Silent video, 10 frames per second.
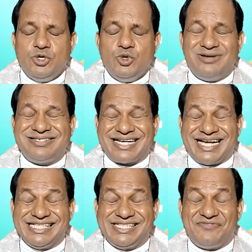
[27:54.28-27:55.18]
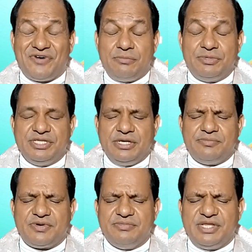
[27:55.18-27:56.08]
You have transformed
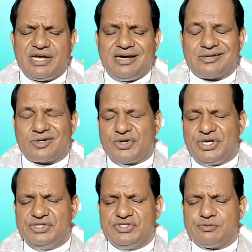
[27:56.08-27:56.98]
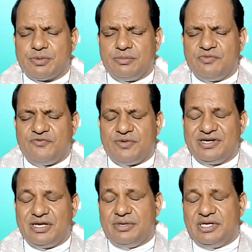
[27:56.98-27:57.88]
them from their arrogance, from
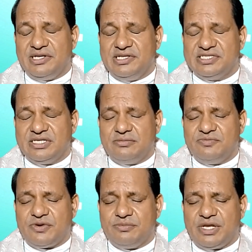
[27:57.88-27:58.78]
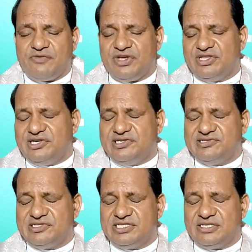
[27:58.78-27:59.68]
fundamentalism, from their
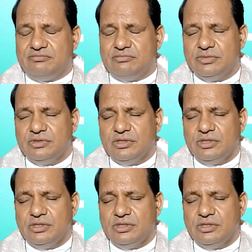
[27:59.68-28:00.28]
fanaticism